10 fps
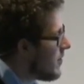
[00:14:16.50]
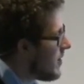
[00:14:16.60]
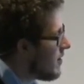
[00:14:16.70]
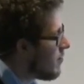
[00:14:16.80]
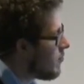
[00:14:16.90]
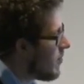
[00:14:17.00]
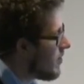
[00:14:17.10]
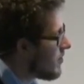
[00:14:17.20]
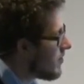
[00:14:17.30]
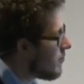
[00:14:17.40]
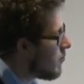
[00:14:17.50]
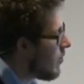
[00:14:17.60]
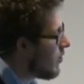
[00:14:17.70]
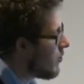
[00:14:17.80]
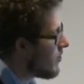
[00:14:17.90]
here. This is
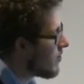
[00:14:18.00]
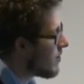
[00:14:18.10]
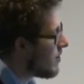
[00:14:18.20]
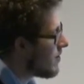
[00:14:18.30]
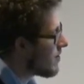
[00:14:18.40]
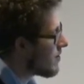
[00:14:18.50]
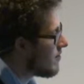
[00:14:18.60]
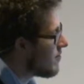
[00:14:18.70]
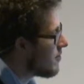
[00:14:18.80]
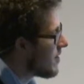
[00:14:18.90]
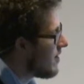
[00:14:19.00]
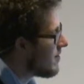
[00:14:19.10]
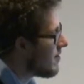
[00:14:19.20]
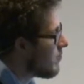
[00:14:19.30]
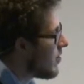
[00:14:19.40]
blue as confirmed
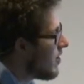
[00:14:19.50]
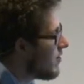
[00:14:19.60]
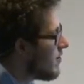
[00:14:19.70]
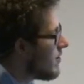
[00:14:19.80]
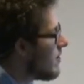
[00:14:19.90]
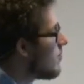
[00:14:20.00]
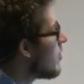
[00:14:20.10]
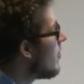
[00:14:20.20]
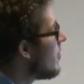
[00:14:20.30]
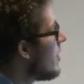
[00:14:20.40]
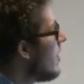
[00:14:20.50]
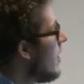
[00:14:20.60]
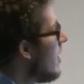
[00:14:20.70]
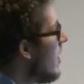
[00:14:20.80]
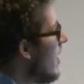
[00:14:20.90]
cases and brown as probable.
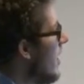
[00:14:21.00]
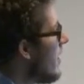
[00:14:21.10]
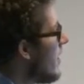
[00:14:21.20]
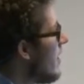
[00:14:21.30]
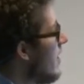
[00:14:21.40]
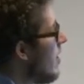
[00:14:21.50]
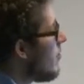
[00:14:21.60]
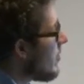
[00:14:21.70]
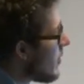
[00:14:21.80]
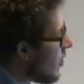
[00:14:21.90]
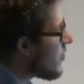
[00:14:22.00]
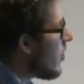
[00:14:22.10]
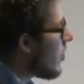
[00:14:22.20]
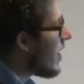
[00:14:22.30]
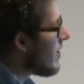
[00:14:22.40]
And then, but we
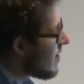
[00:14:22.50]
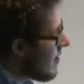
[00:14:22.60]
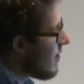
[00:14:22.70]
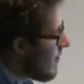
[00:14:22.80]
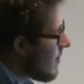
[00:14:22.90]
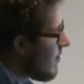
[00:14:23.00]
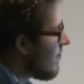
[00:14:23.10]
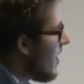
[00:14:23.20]
also look at a